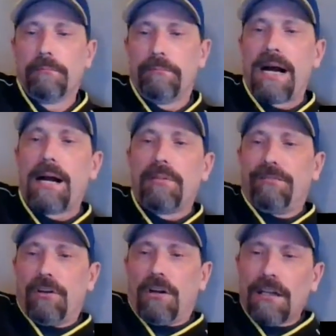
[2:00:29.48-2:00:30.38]
Bobbit,
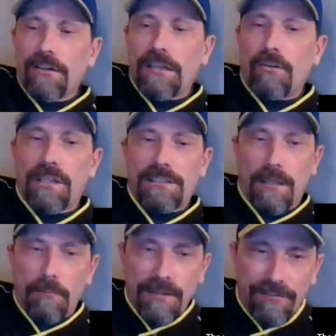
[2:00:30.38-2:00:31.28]
if you're hungry, go get
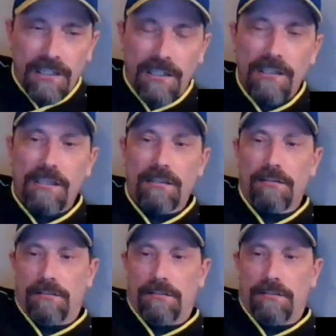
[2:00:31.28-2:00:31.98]
something to fucking eat.